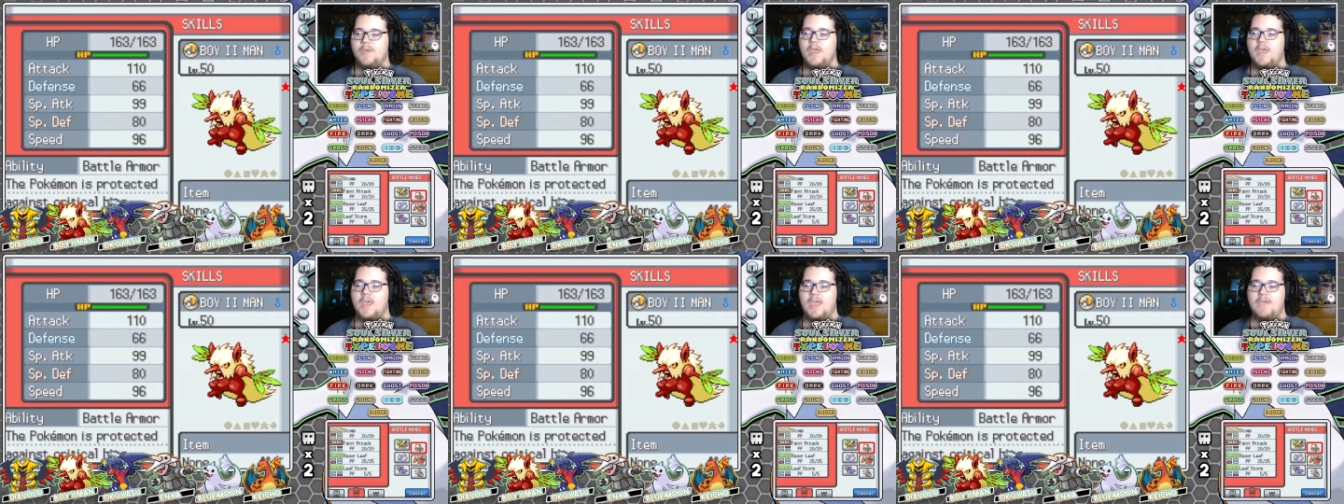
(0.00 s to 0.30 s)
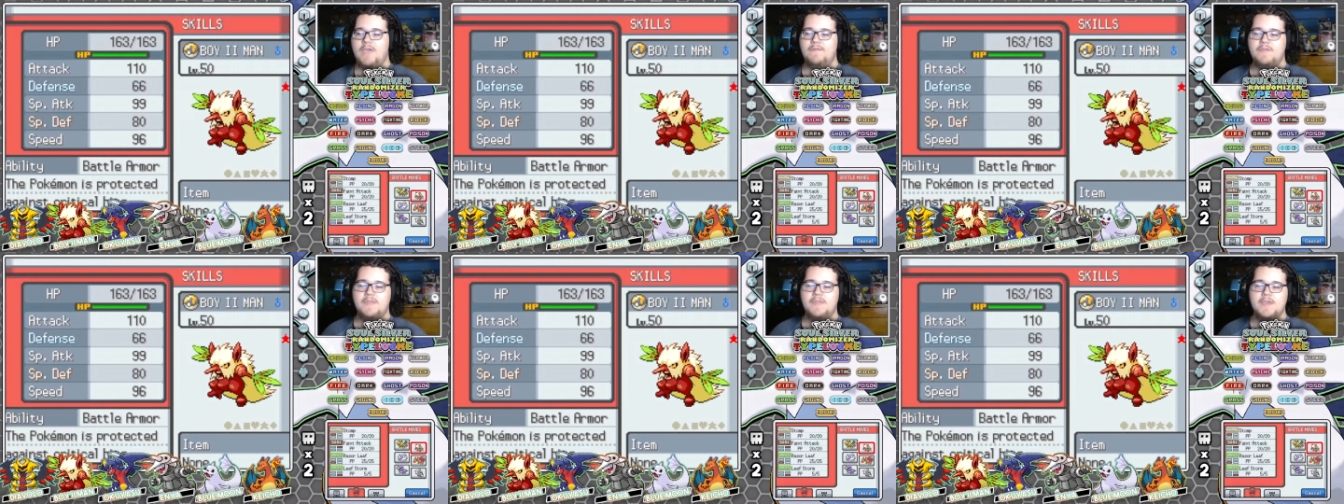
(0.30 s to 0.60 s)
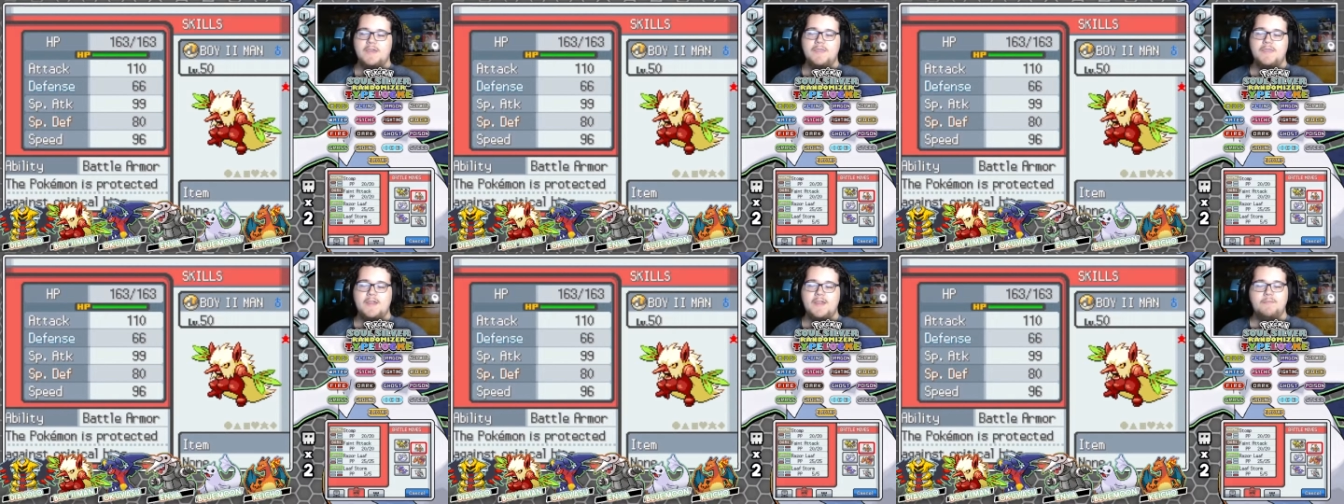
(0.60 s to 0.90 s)
If you think
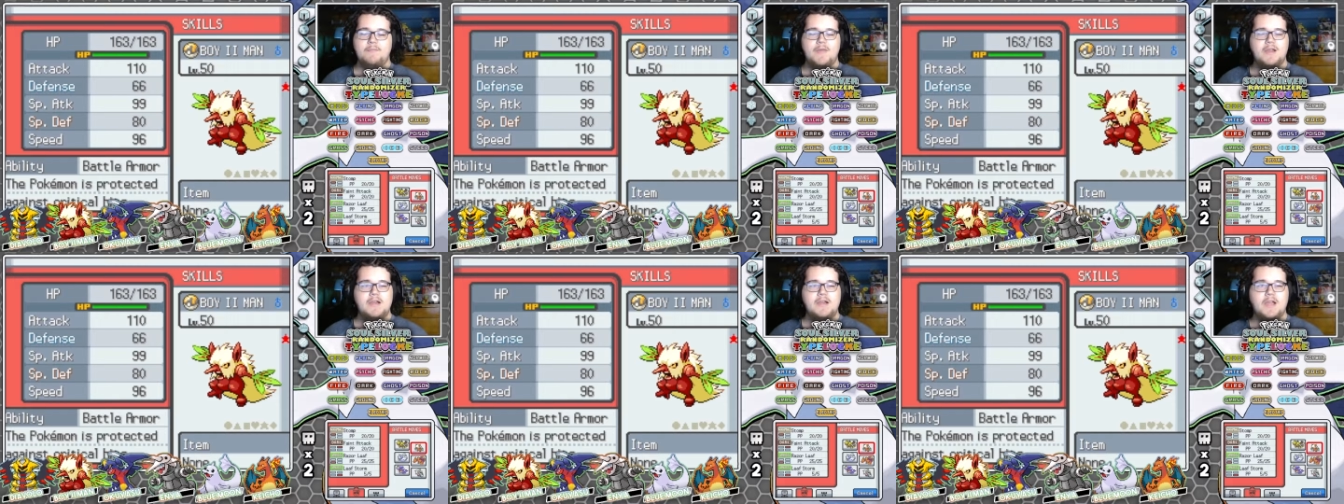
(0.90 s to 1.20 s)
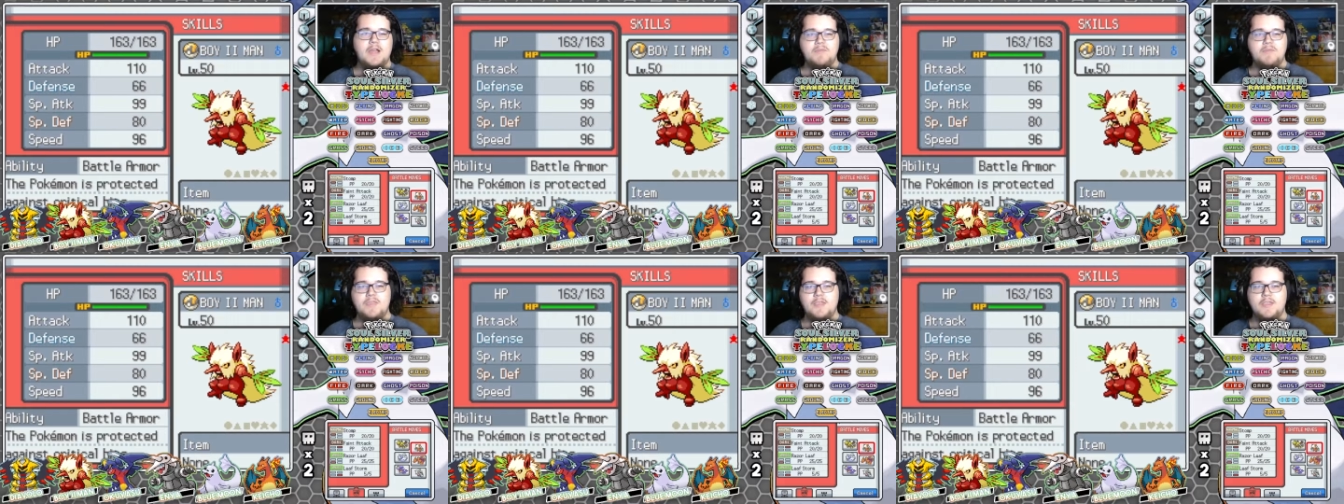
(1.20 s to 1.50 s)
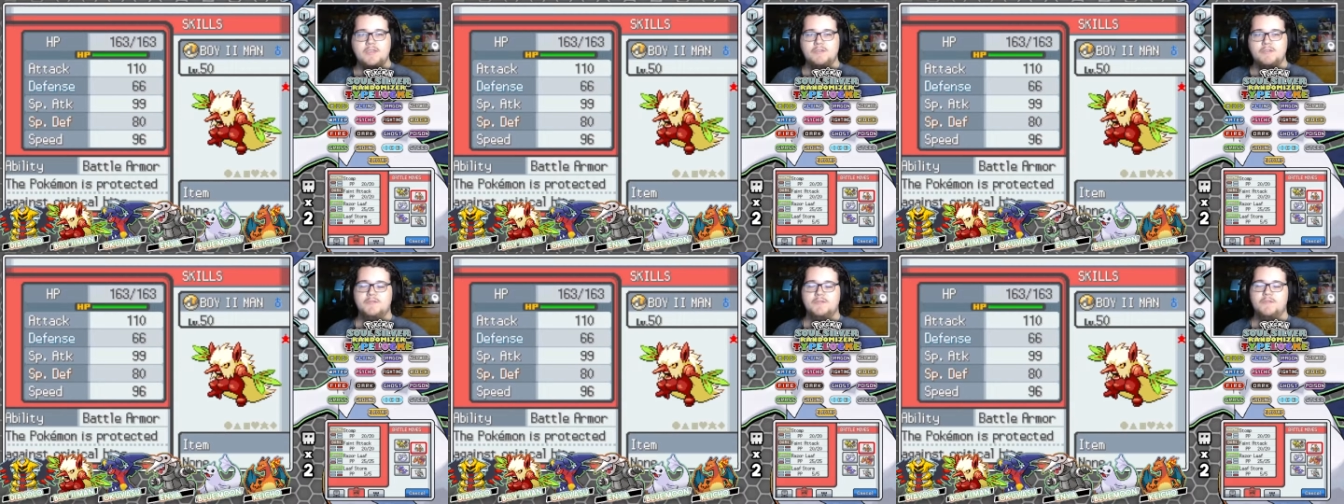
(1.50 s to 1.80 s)
that it might not be that
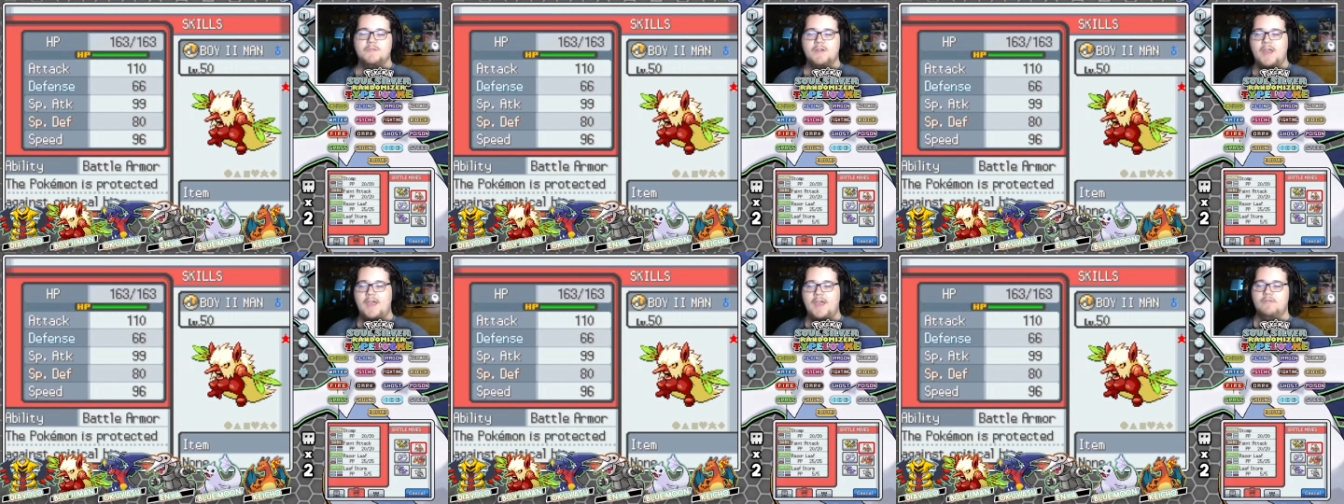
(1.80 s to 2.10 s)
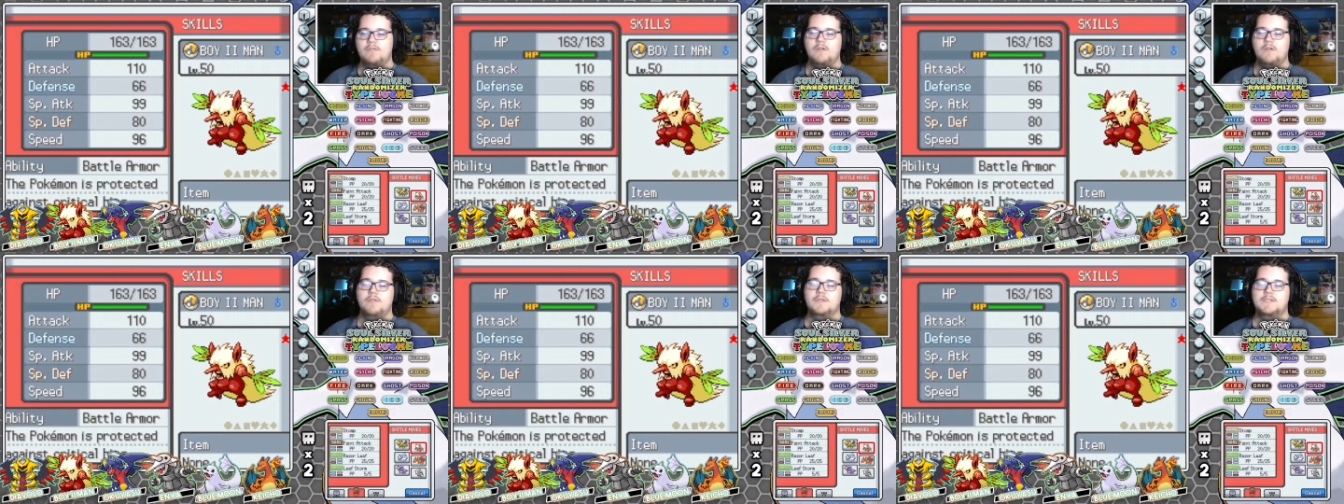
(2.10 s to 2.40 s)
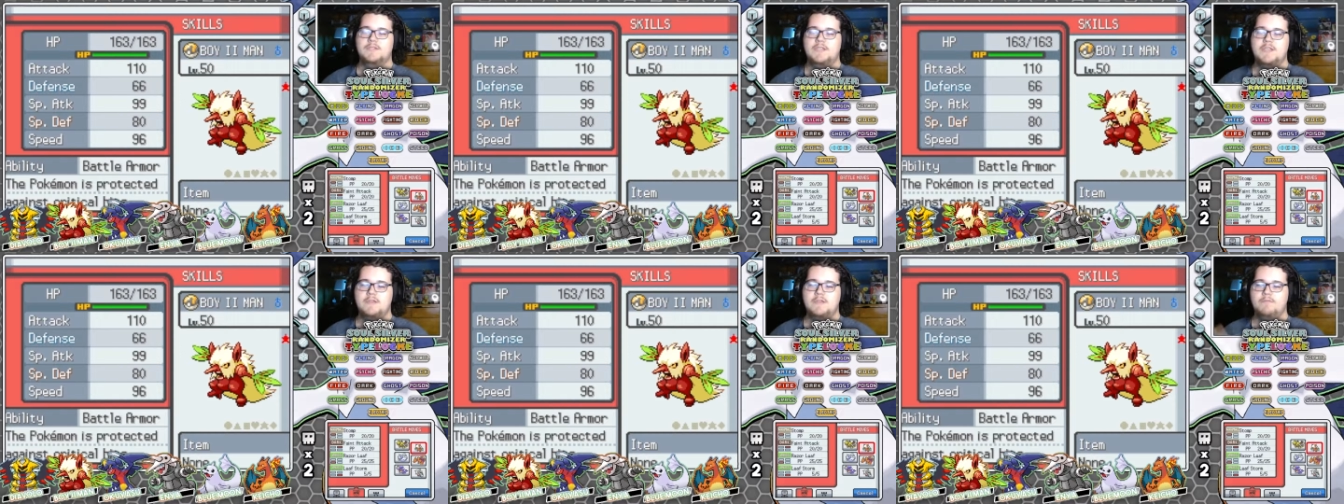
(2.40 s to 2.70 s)
useful to have it on the
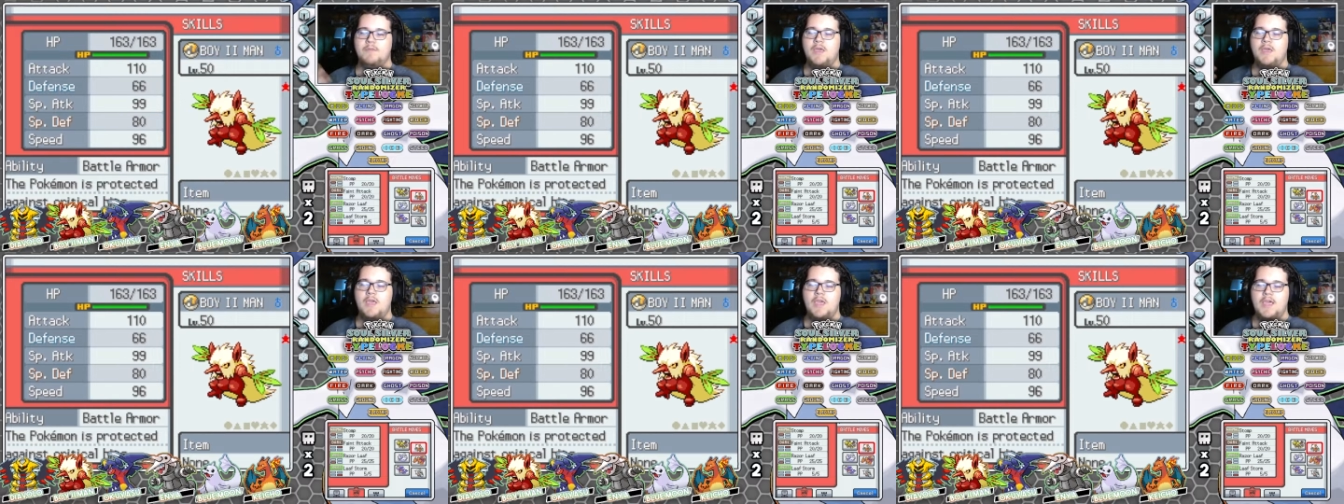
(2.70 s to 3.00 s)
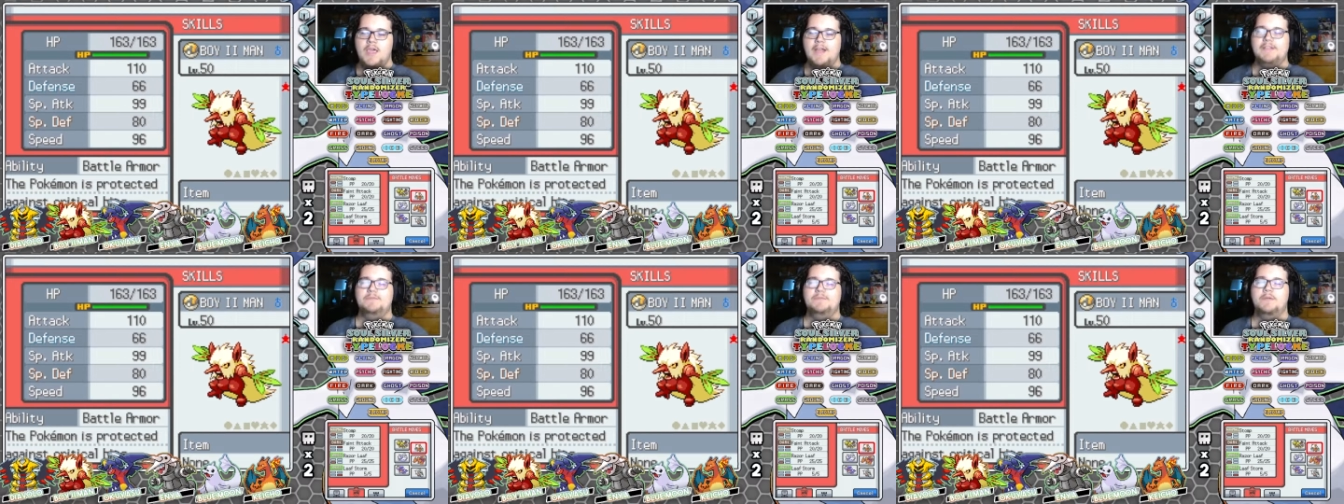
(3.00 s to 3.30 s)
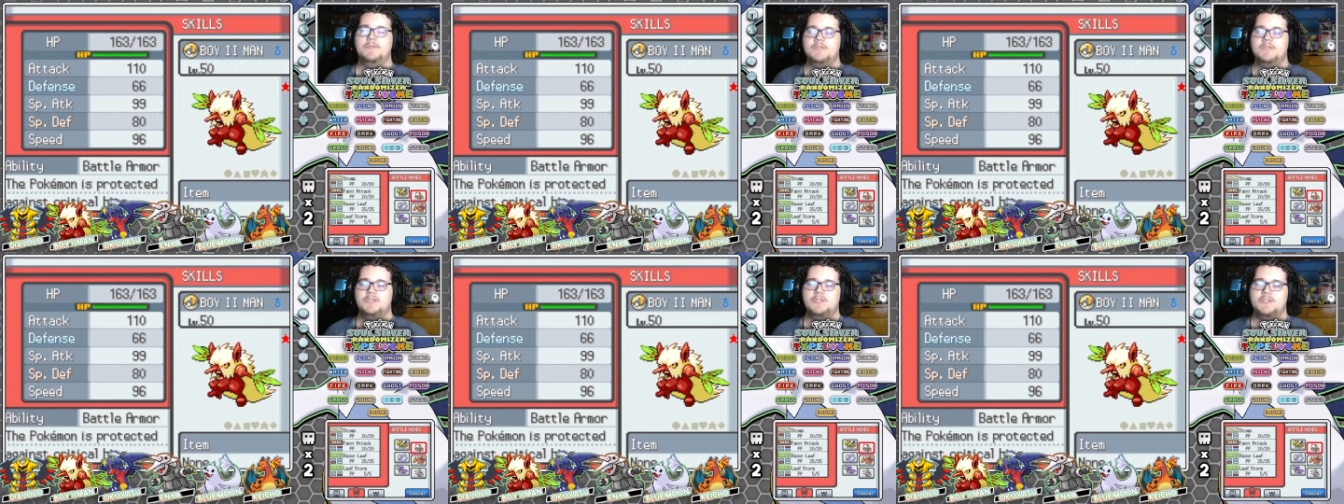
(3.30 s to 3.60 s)
team, it's
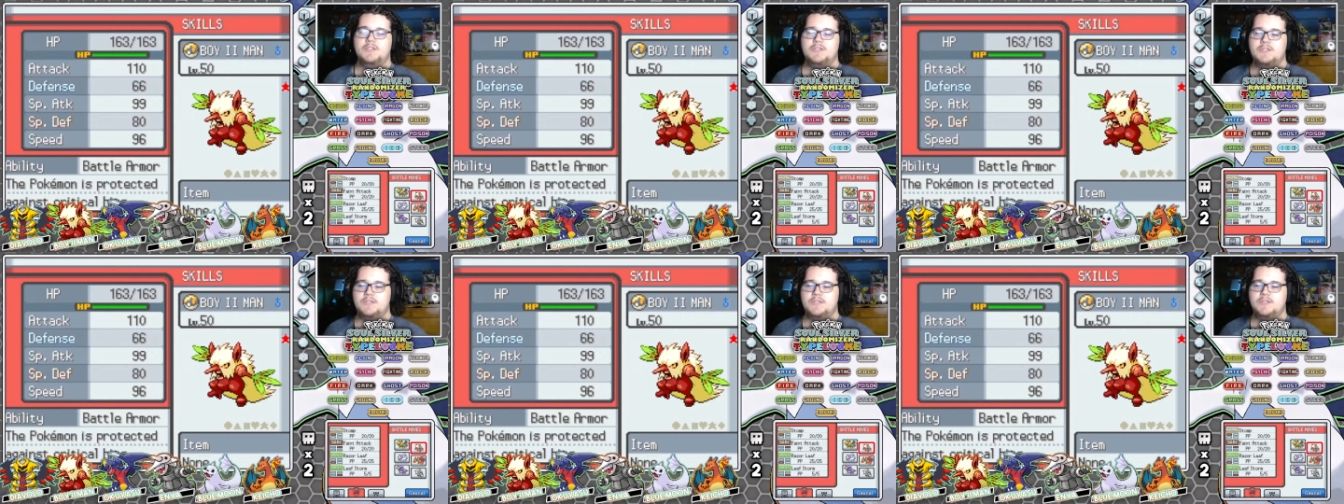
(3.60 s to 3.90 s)
mostly just,